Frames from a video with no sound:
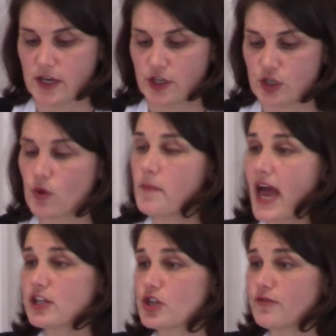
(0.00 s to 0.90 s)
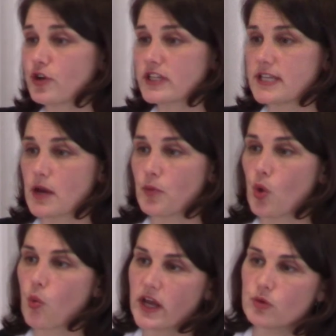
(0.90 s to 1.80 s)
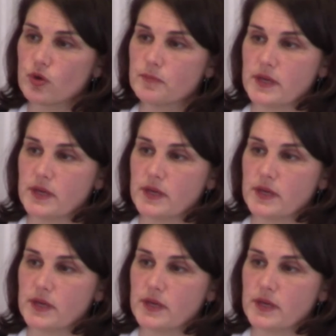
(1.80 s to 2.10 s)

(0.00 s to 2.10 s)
to imagine, for example, what it would